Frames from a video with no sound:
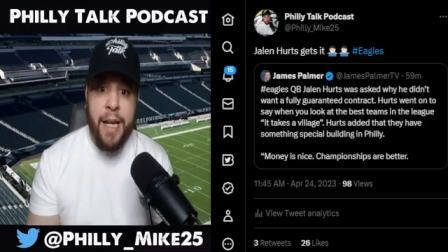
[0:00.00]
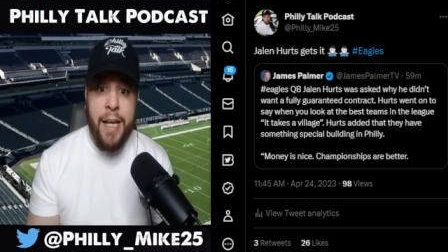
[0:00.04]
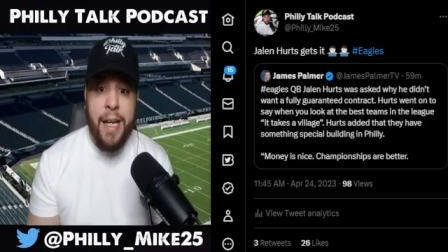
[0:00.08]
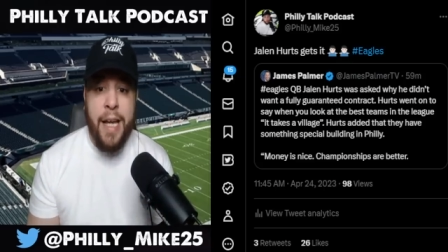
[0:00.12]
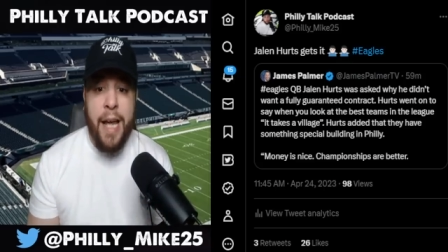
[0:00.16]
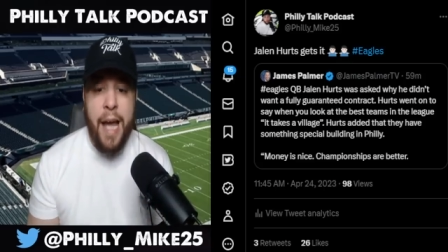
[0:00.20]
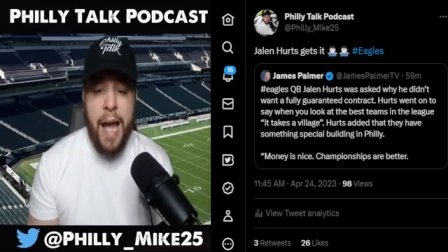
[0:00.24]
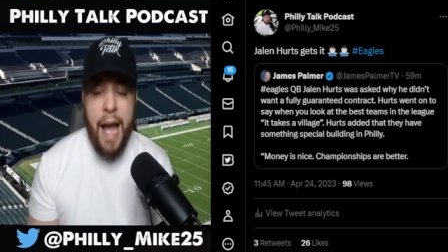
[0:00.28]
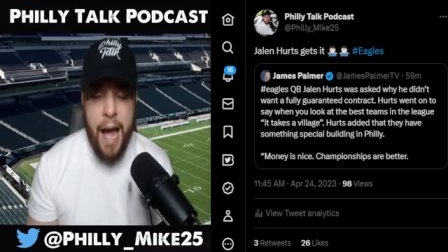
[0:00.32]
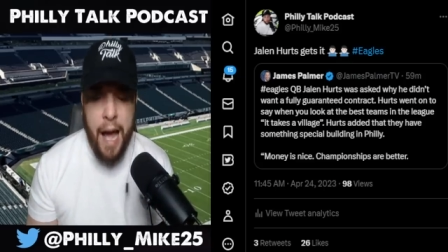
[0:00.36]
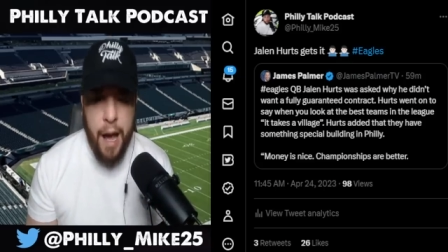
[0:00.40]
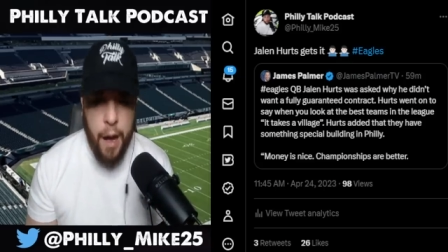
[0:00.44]

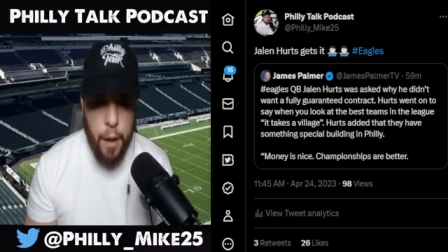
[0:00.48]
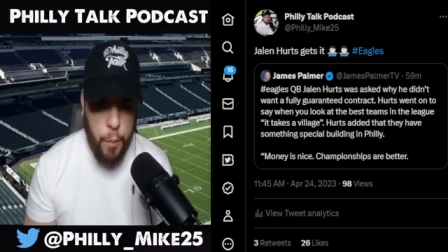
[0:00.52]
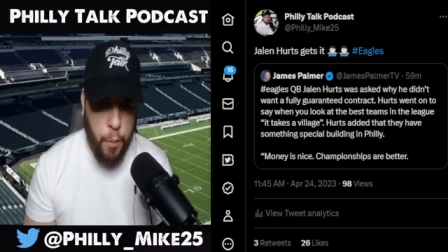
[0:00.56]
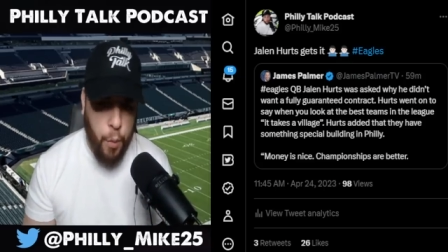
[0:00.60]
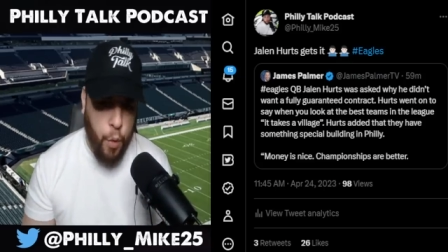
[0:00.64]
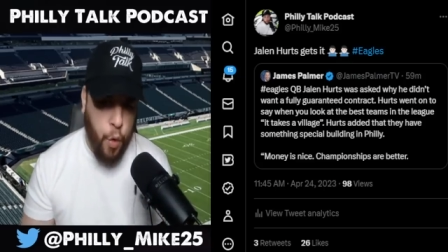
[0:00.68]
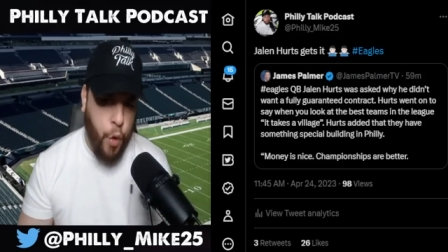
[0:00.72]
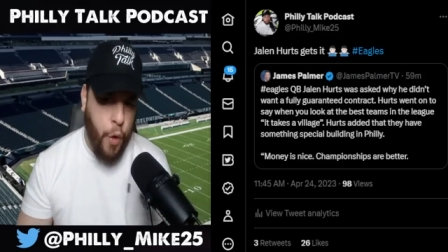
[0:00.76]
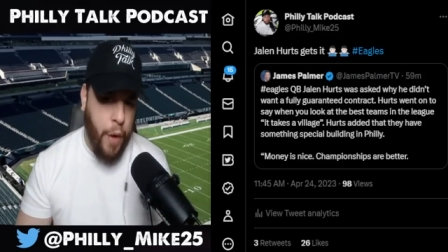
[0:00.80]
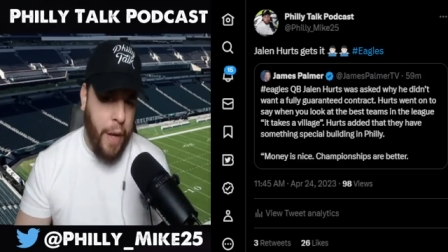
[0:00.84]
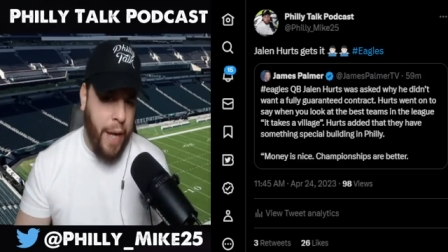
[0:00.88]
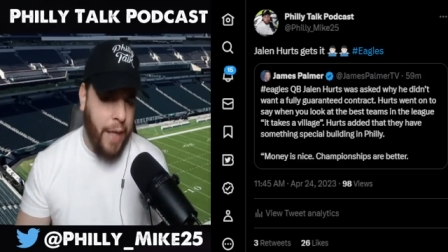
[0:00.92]

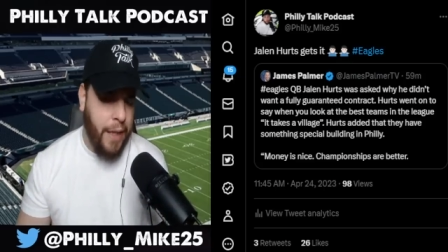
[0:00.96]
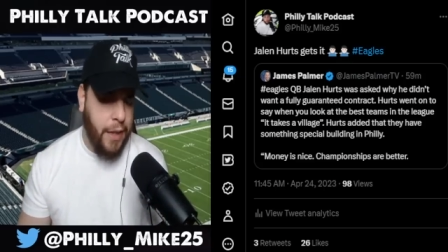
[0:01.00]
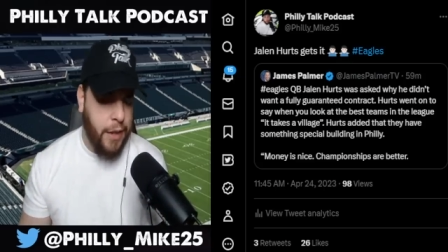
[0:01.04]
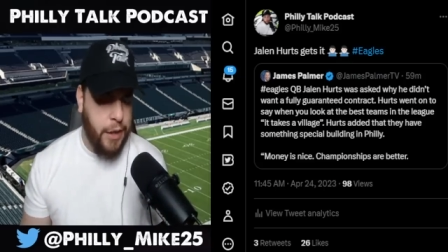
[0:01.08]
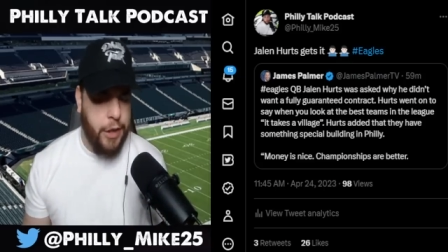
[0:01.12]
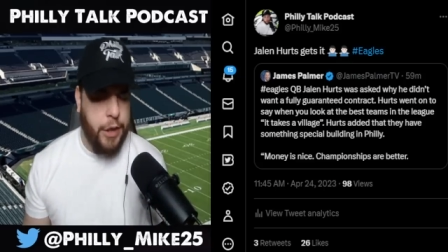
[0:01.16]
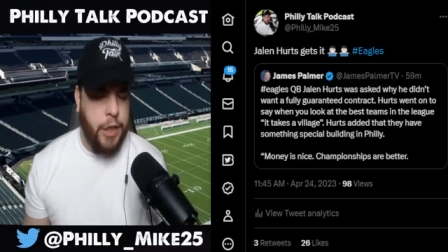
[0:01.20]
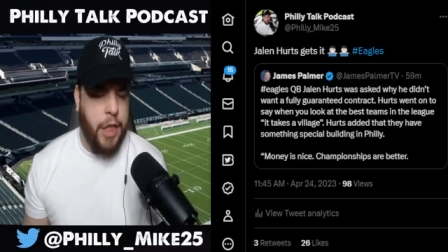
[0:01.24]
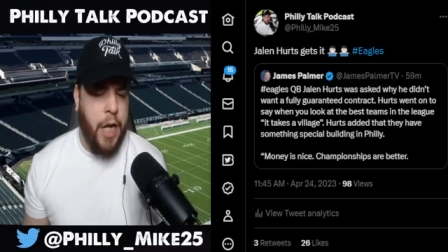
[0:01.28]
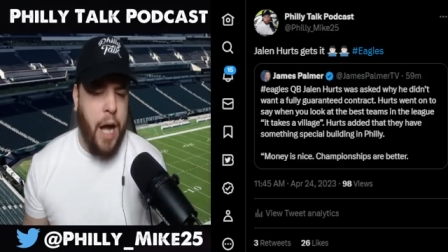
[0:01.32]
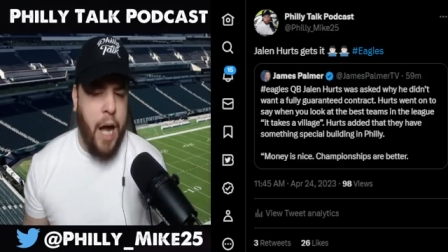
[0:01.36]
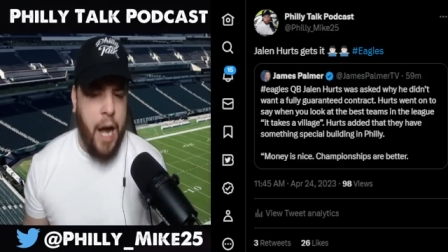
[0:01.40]
Cowboy and
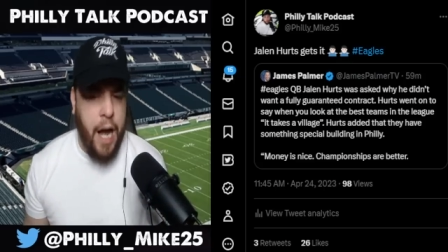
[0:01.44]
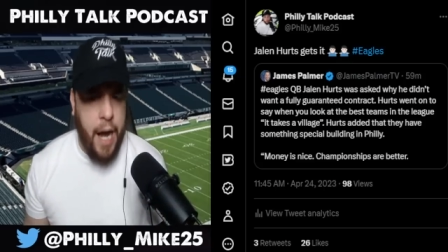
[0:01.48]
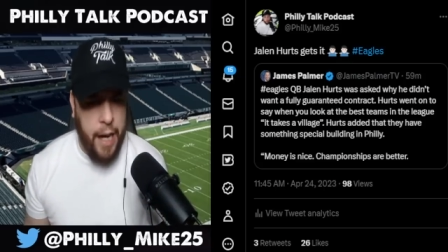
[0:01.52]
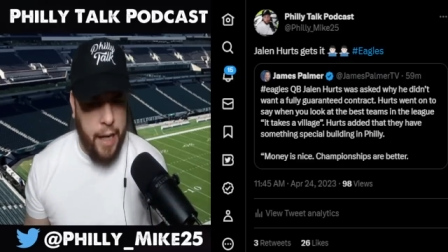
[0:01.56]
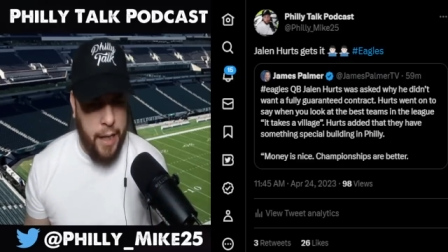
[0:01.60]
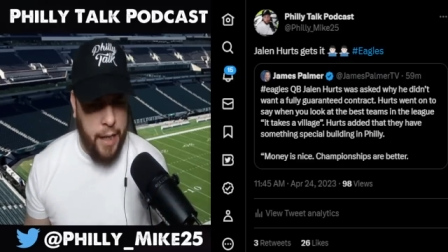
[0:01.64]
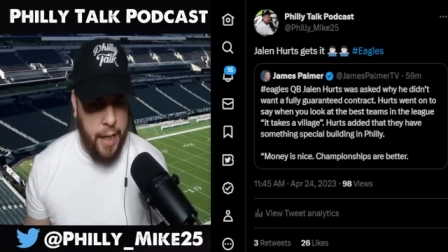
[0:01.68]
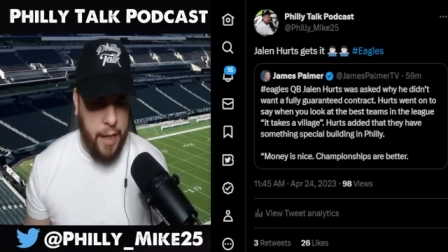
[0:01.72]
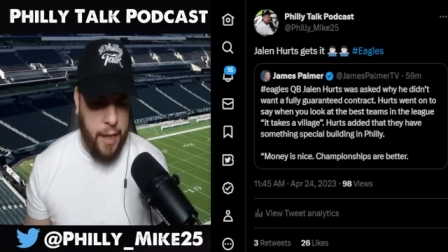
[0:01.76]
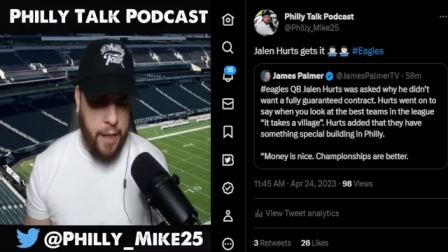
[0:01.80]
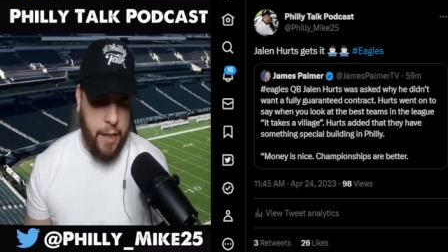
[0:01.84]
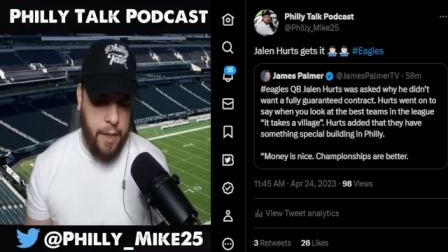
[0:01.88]

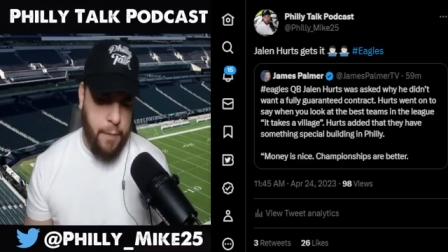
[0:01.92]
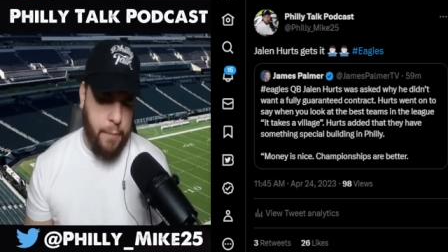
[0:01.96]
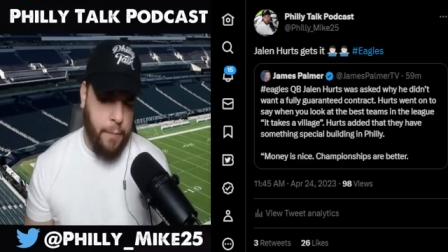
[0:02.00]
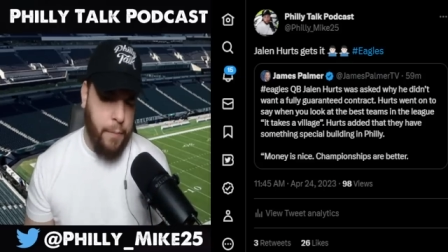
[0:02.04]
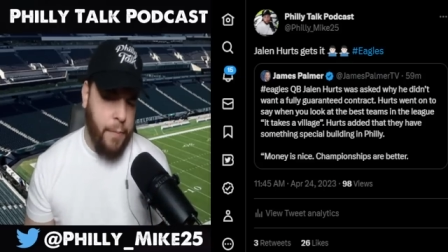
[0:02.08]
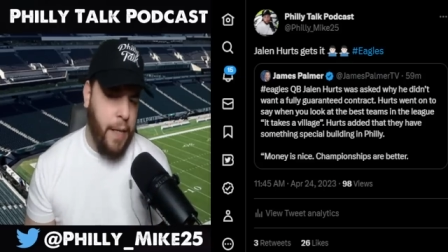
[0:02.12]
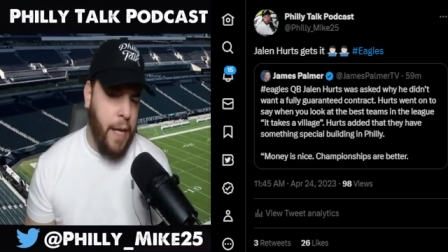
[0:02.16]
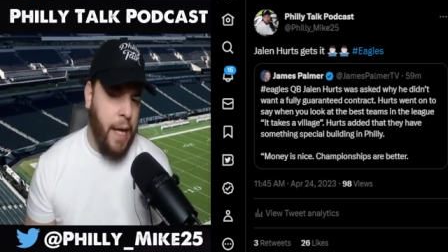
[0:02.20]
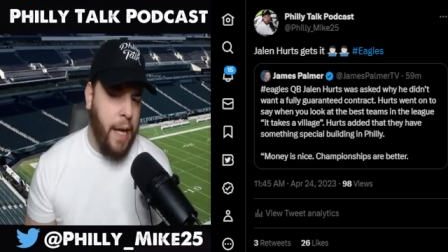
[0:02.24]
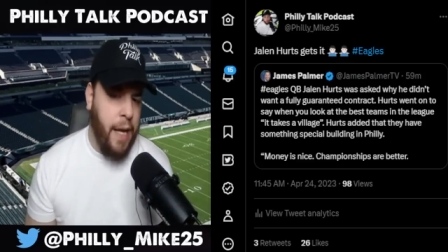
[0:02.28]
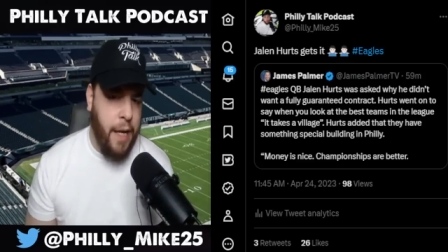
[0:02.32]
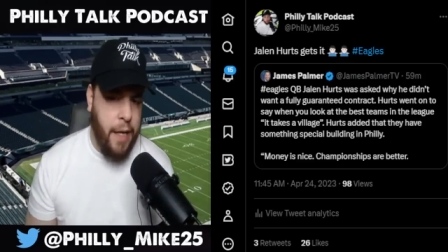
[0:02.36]
Giant and
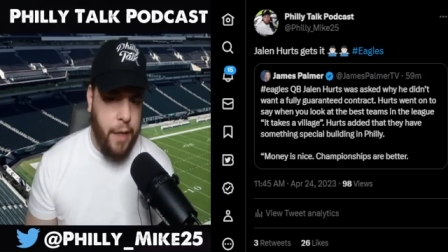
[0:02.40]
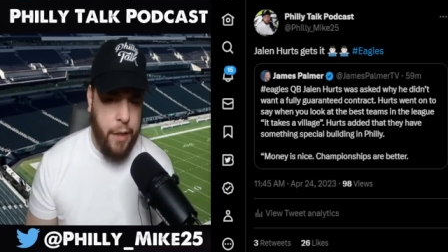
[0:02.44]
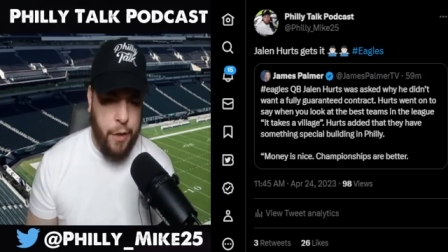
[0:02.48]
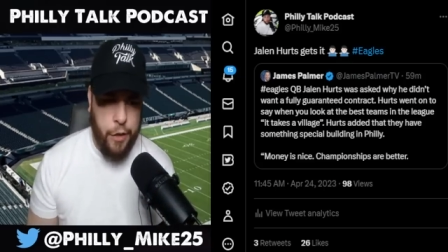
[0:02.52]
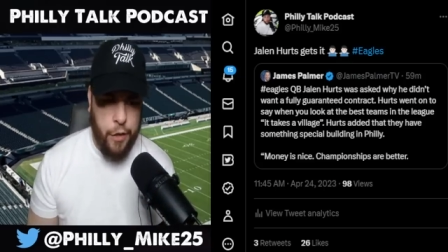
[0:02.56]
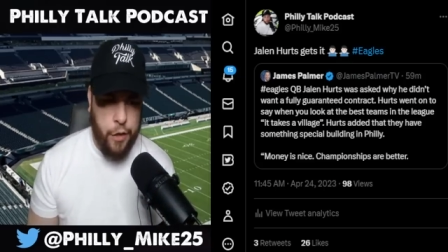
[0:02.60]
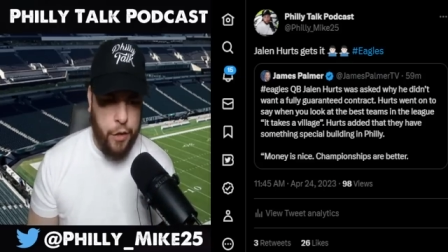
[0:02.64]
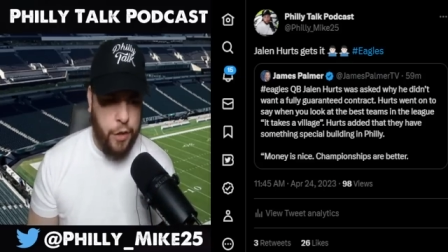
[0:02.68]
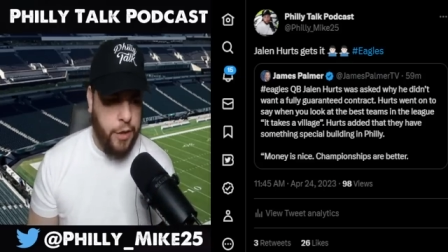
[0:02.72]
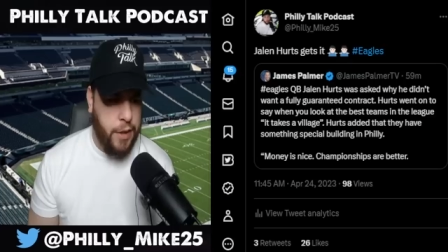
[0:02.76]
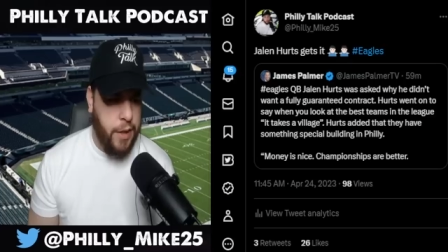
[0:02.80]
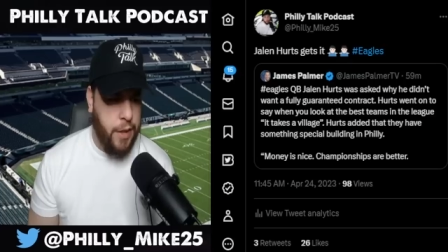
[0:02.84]

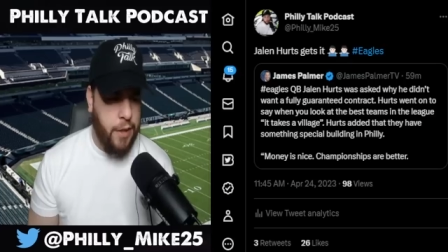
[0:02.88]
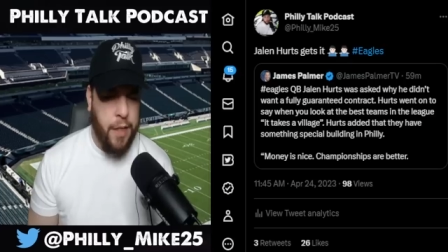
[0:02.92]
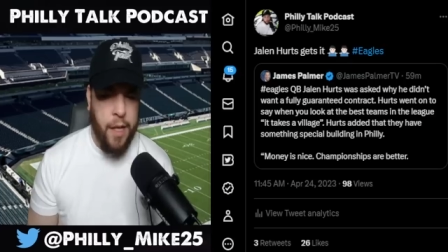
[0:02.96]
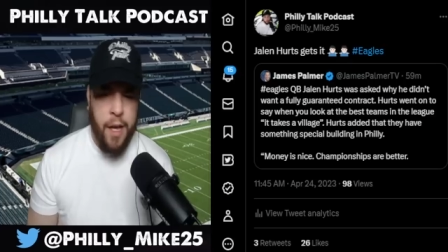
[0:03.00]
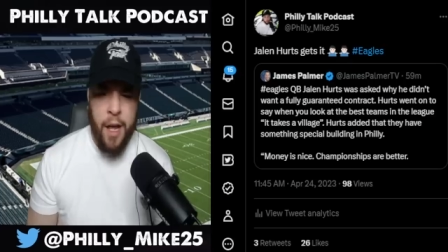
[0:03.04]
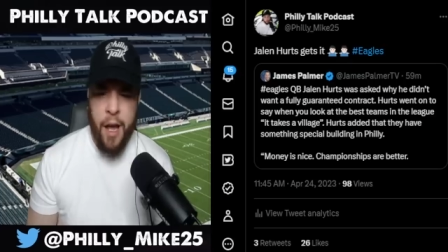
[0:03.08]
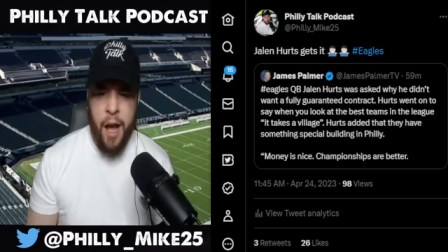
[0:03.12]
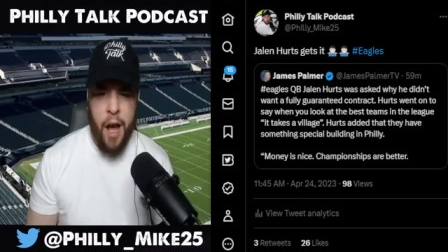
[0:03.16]
Commanders and